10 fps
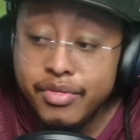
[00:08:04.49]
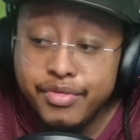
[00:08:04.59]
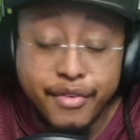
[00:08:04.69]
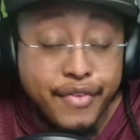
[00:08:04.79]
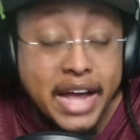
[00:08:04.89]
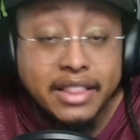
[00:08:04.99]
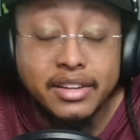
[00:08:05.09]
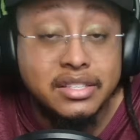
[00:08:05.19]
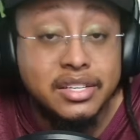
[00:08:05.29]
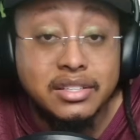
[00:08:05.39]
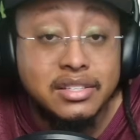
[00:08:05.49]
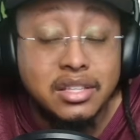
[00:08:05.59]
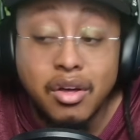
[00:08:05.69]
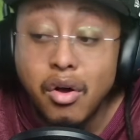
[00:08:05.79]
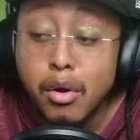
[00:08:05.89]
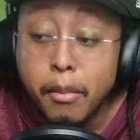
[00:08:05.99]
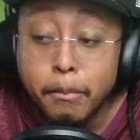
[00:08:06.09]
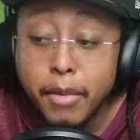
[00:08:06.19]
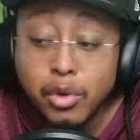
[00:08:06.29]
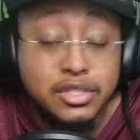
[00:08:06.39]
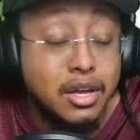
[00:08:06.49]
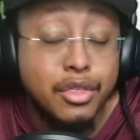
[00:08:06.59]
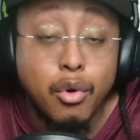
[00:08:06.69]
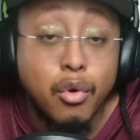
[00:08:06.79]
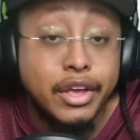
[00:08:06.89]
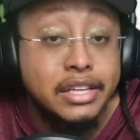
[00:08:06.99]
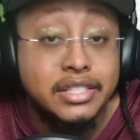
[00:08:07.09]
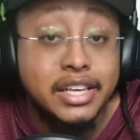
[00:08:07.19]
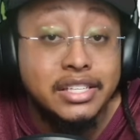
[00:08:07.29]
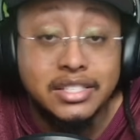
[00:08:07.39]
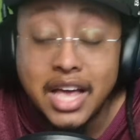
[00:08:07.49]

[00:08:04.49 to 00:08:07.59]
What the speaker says: the fact that it took this long, most other organizations,